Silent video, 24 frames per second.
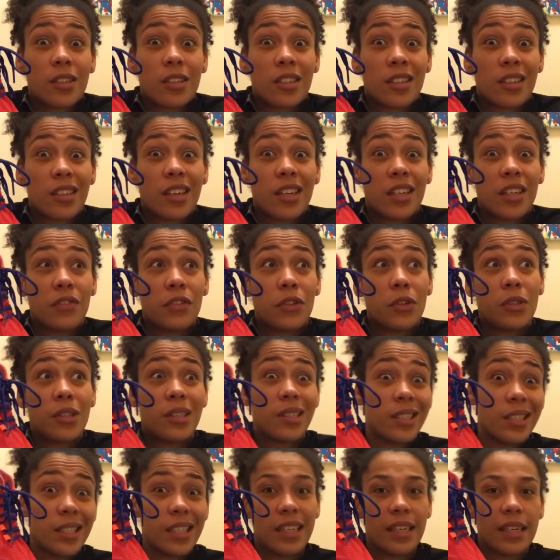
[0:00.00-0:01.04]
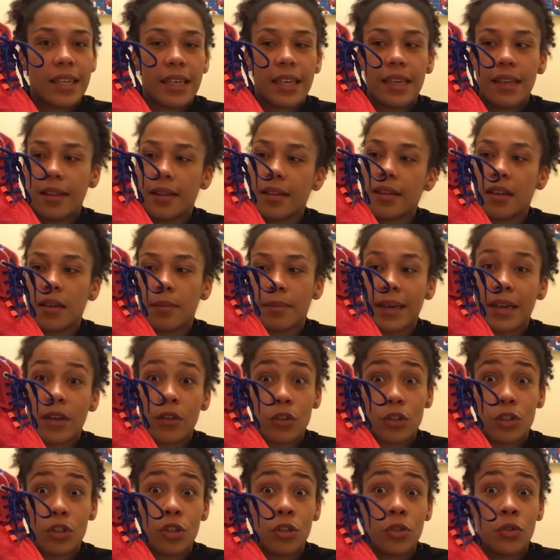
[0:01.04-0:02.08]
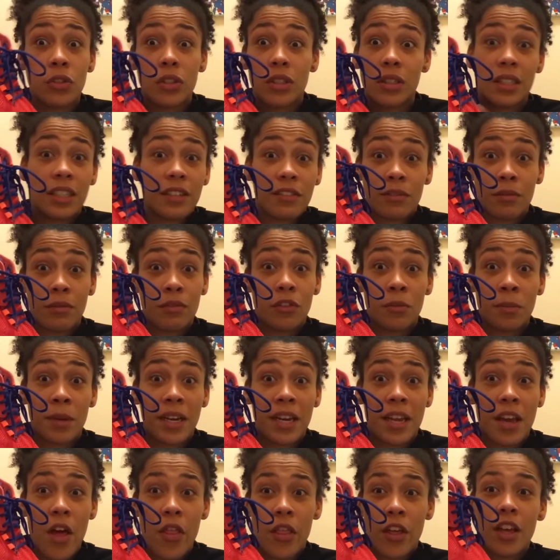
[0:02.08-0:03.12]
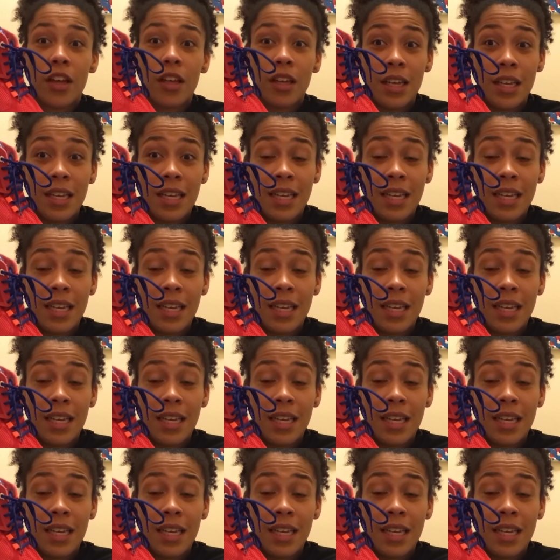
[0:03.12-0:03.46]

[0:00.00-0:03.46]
and kind of you can see a key thing about the shoe that's different from any other,